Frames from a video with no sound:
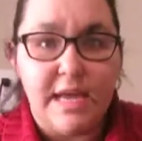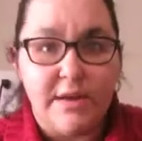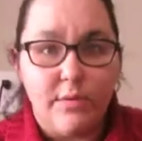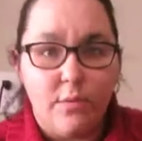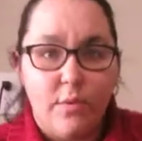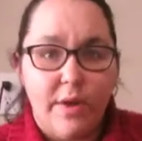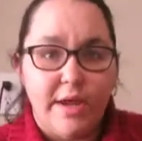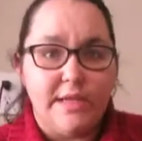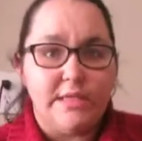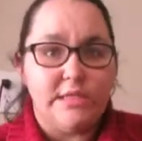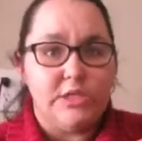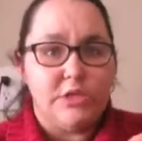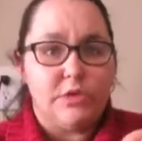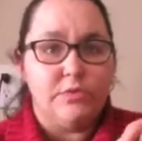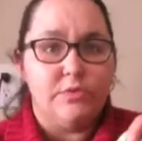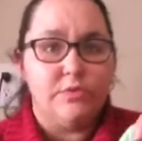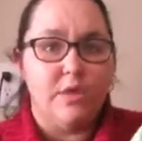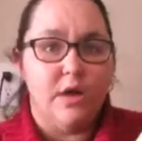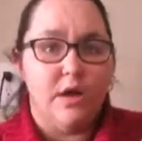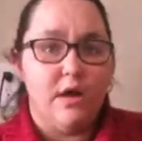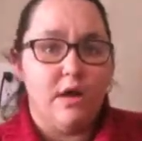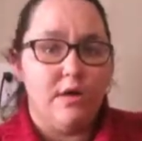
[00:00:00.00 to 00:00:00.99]
way too
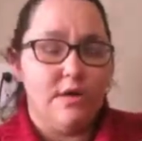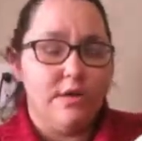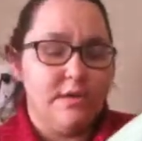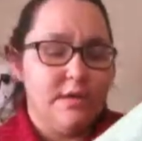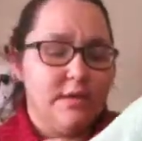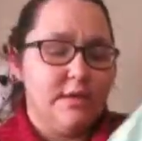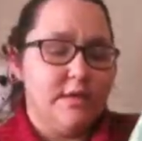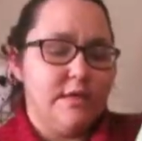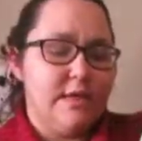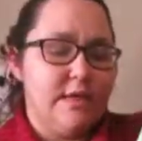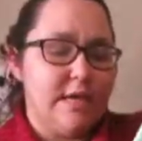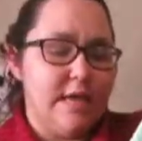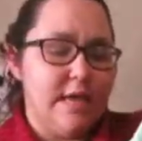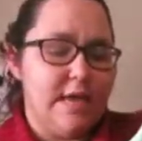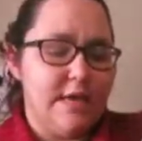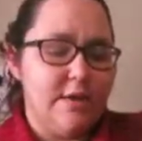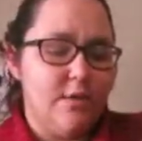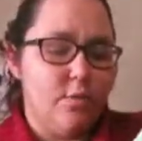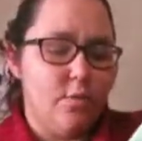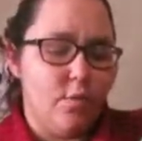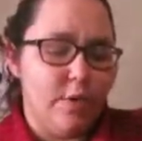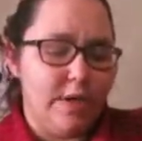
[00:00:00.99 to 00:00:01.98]
long,
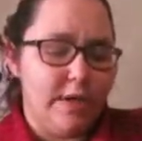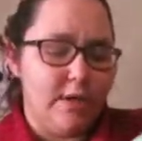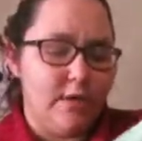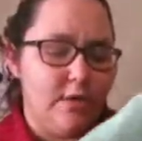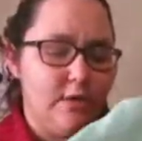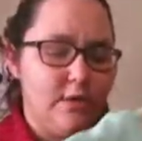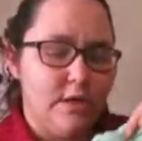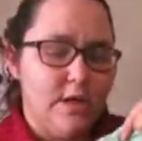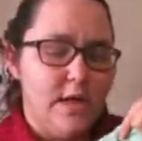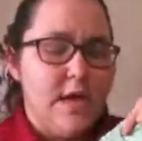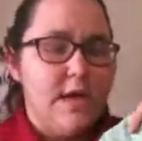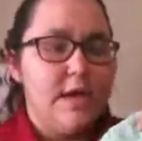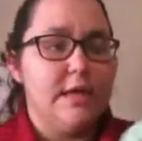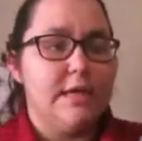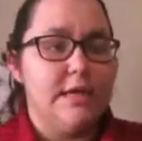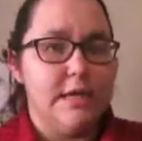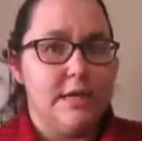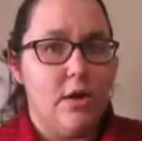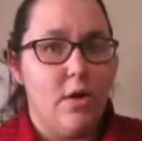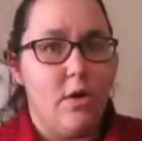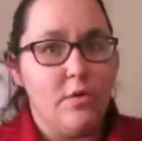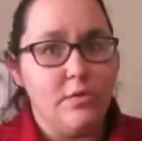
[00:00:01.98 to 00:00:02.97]
it will
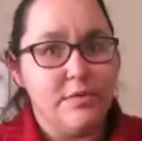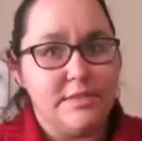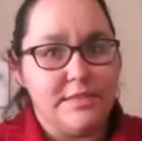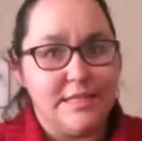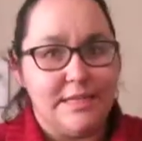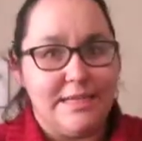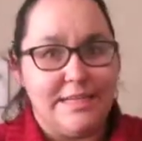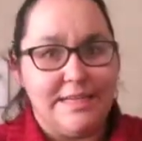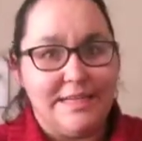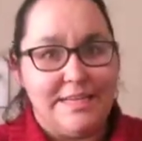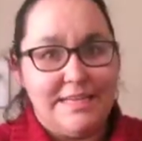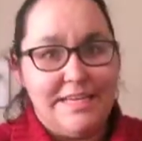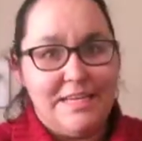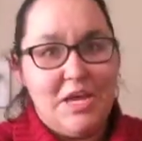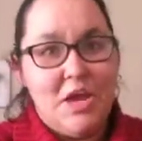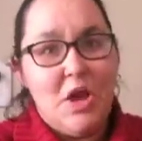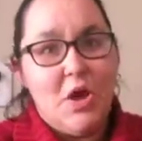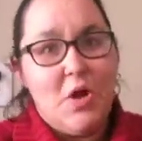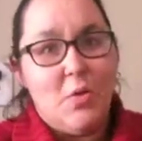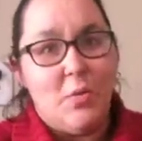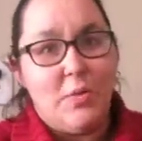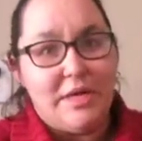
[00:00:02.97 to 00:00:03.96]
get holes in it,
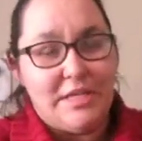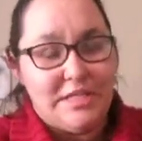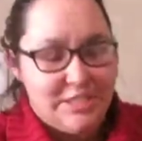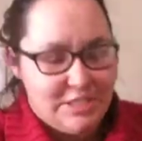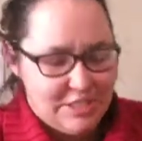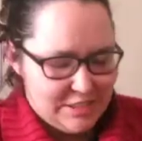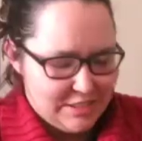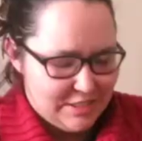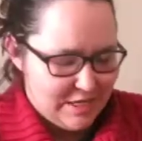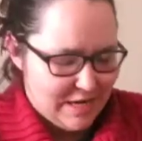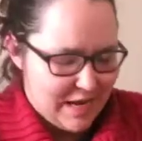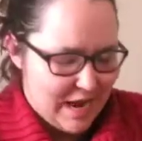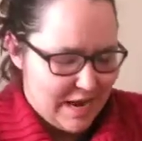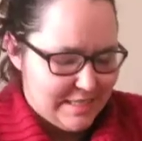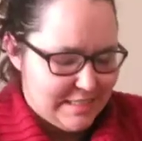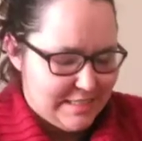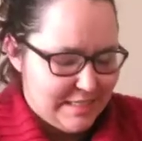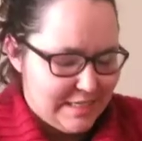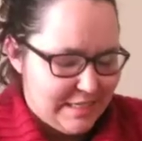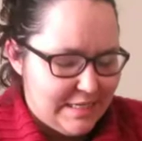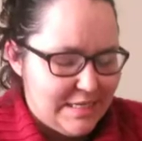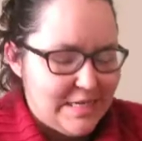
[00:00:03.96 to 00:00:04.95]
which I
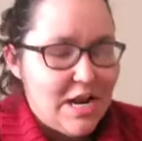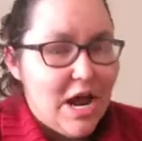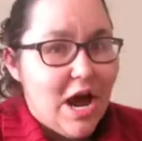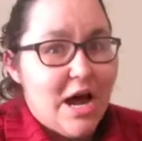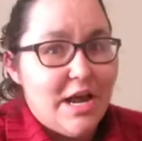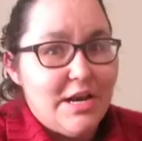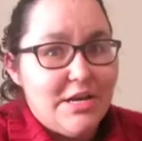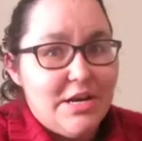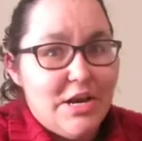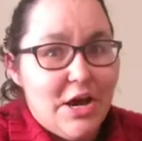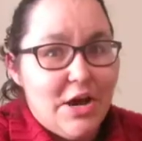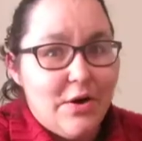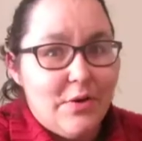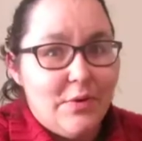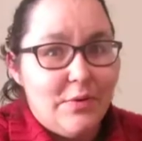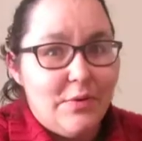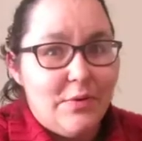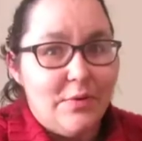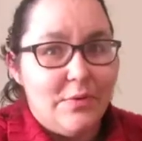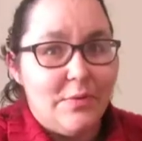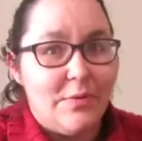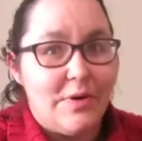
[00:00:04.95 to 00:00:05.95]
did not
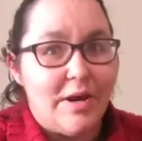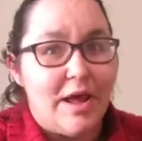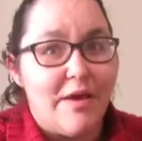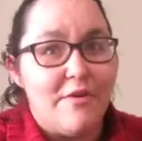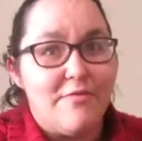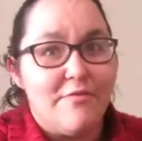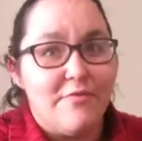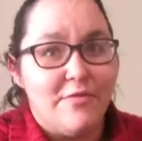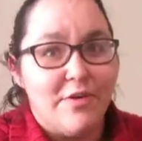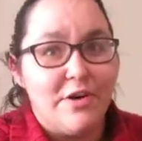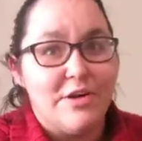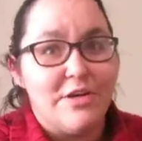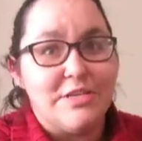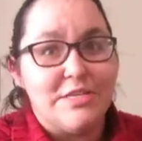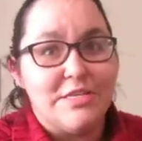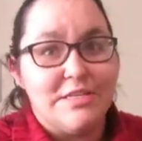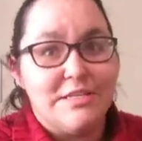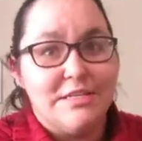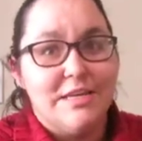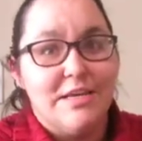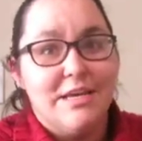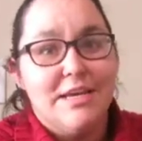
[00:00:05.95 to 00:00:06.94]
know when I
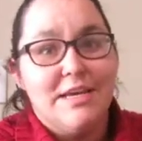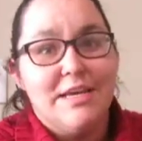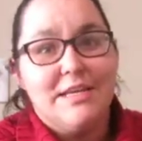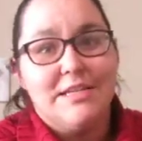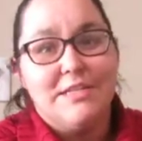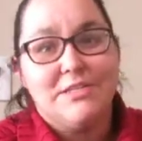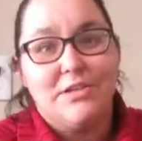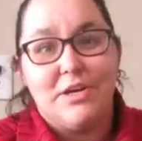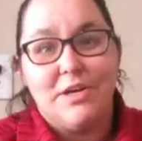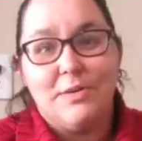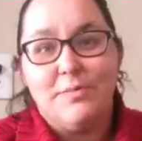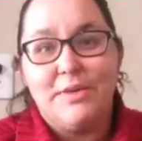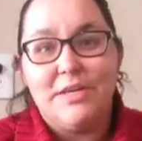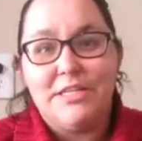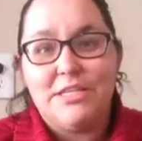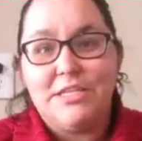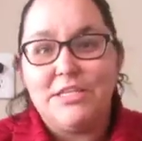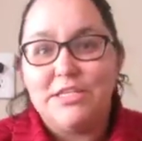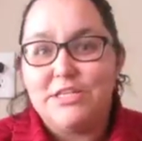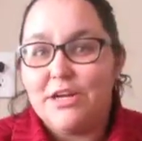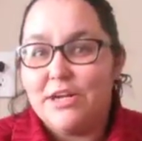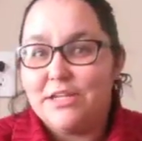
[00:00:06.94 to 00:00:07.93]
first started
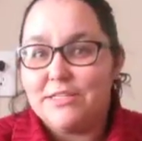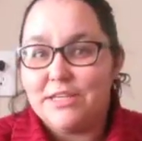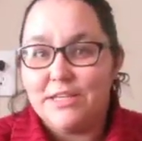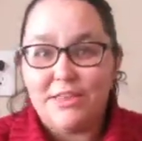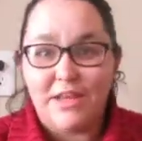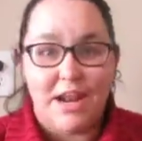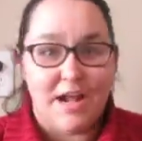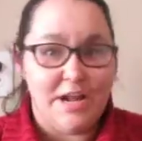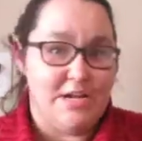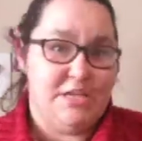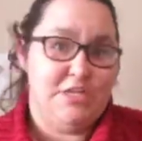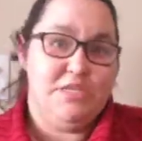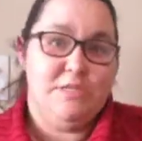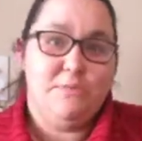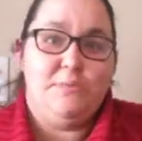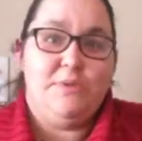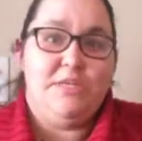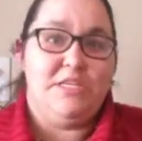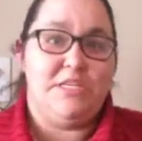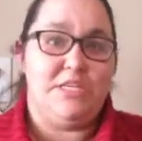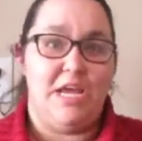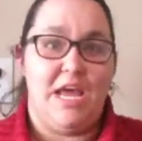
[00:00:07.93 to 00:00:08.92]
bleaching shirts. I thought I could just
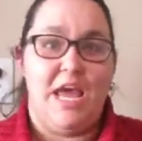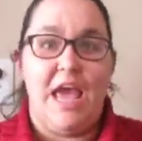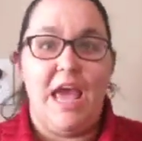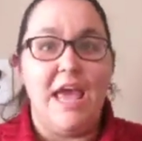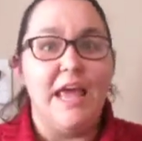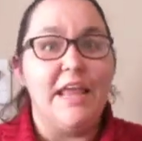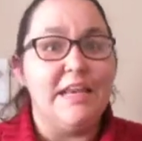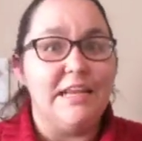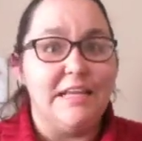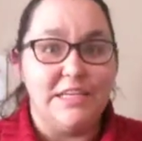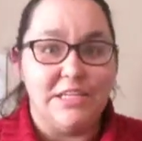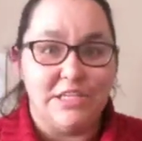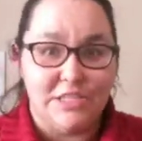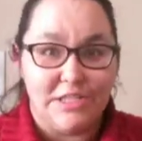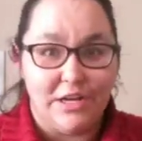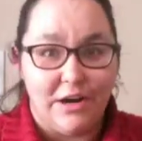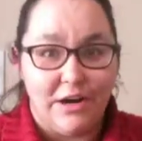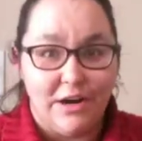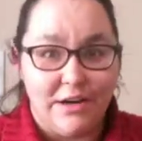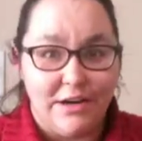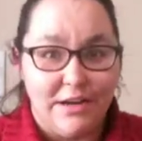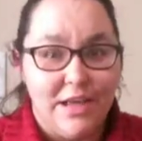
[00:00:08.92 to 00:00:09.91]
bleach any
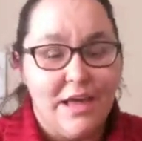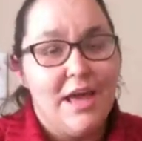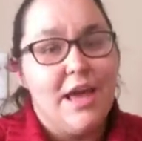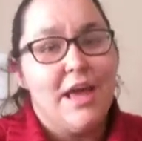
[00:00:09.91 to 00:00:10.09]
shirt.